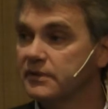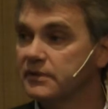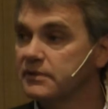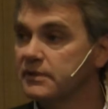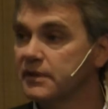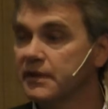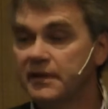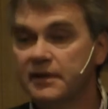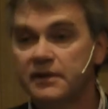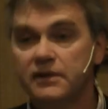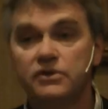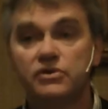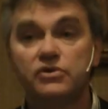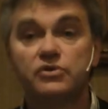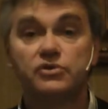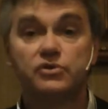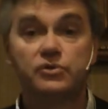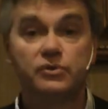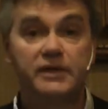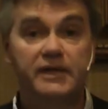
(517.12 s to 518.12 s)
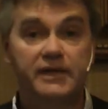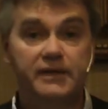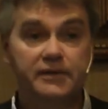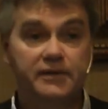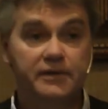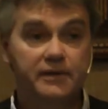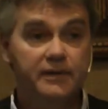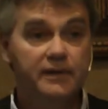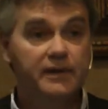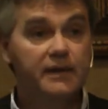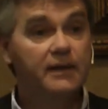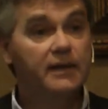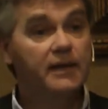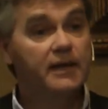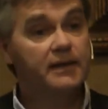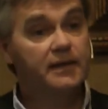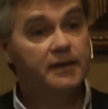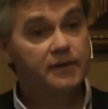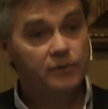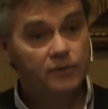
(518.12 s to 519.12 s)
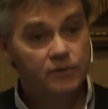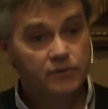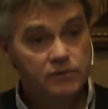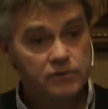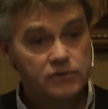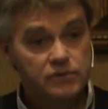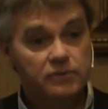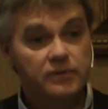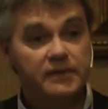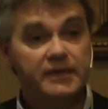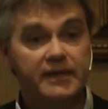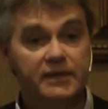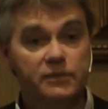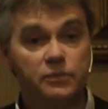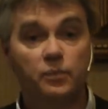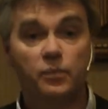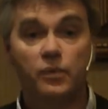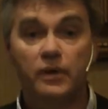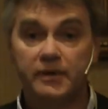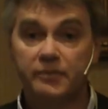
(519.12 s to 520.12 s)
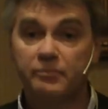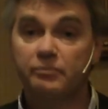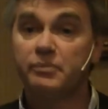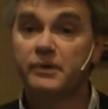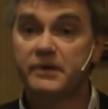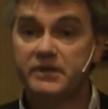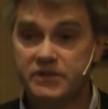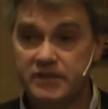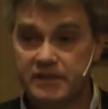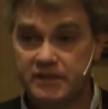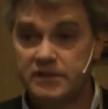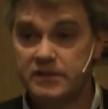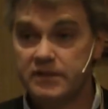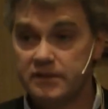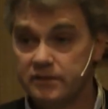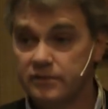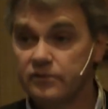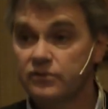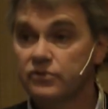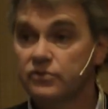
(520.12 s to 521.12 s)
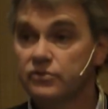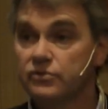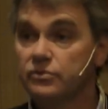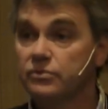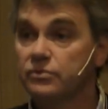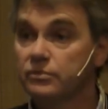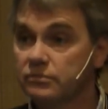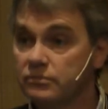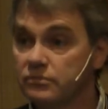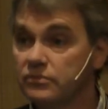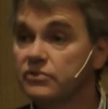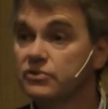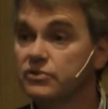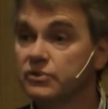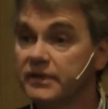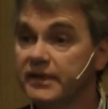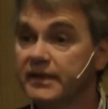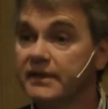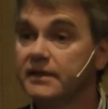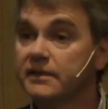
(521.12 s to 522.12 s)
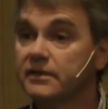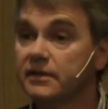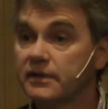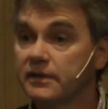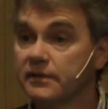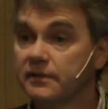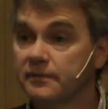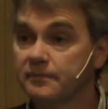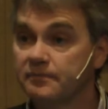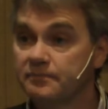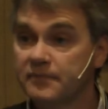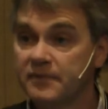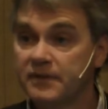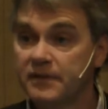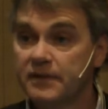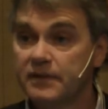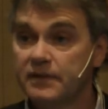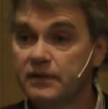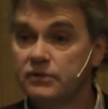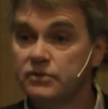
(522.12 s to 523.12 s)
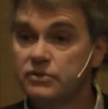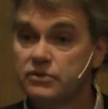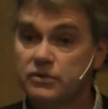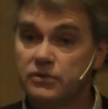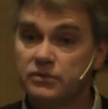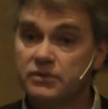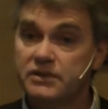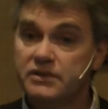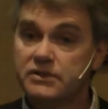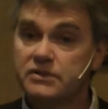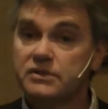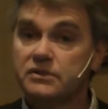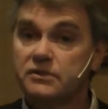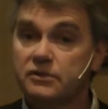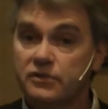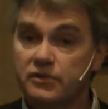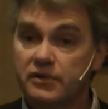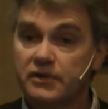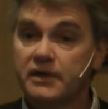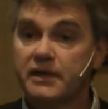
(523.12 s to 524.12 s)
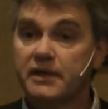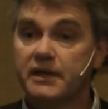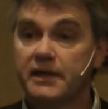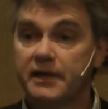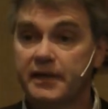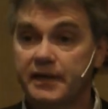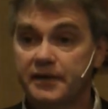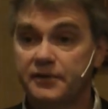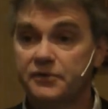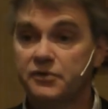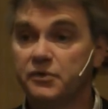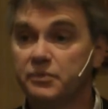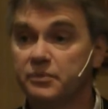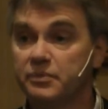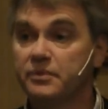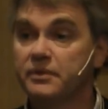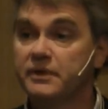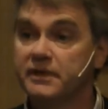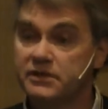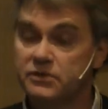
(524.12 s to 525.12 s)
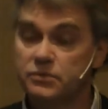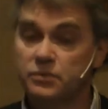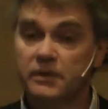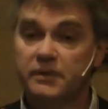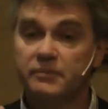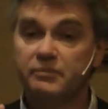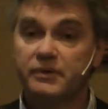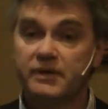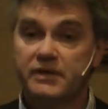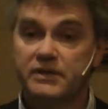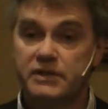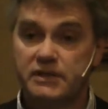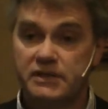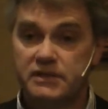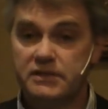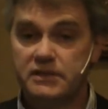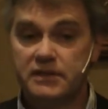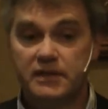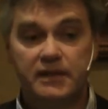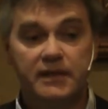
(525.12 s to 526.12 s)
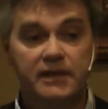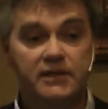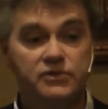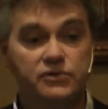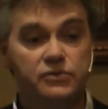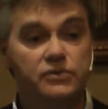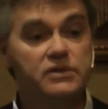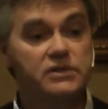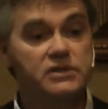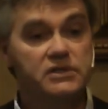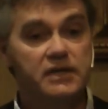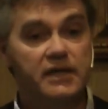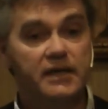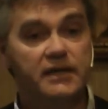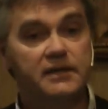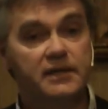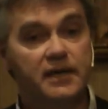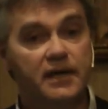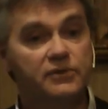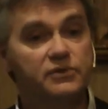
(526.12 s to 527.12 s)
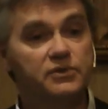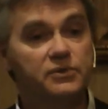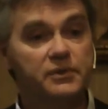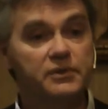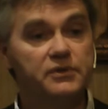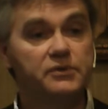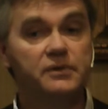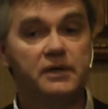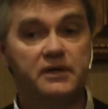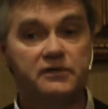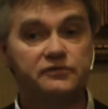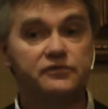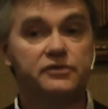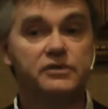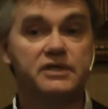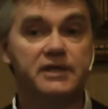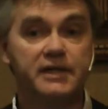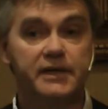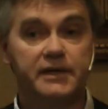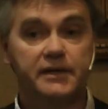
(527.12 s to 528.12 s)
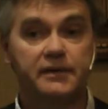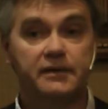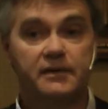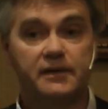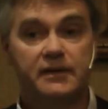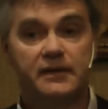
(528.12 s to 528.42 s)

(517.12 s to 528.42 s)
it together, and they also get one budget to get it done. So this chronic care group gets one budget and has to decide, how do we do our foot care?